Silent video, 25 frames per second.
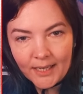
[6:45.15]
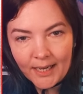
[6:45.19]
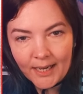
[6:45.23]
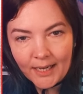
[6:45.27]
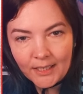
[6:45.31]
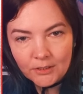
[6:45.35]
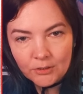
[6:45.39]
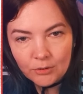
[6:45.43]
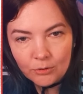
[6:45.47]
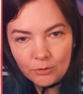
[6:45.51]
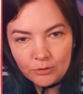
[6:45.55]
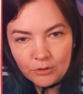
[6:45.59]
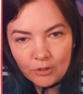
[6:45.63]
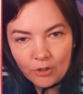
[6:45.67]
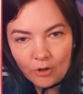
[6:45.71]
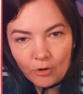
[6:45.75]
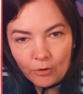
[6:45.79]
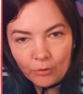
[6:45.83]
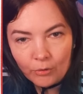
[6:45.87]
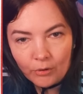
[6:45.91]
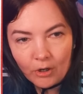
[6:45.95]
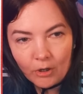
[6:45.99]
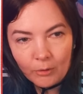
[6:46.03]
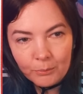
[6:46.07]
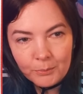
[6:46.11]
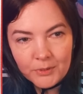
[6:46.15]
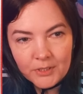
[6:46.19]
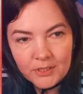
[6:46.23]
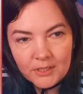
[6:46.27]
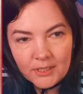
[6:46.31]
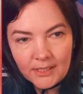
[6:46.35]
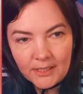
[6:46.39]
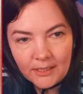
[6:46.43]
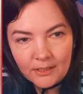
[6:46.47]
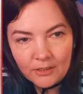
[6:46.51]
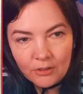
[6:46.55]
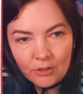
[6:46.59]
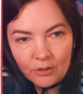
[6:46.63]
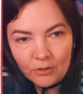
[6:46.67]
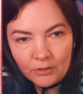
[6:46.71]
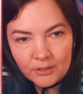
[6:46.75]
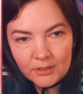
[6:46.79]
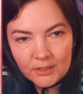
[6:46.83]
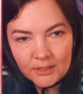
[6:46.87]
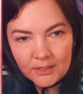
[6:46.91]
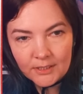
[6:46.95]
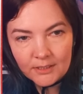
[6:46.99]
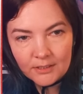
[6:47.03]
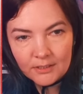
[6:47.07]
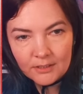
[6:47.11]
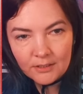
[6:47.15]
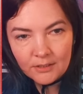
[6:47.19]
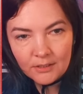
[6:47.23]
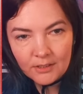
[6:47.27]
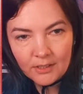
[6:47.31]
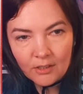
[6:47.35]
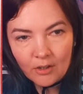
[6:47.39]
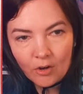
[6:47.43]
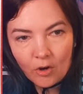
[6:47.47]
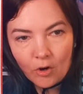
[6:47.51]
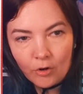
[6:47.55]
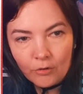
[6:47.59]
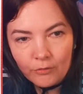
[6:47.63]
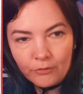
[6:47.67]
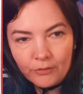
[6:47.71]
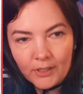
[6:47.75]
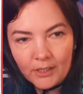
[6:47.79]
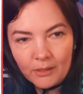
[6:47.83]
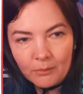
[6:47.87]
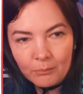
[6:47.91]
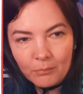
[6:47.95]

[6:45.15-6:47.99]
adult or obscene content of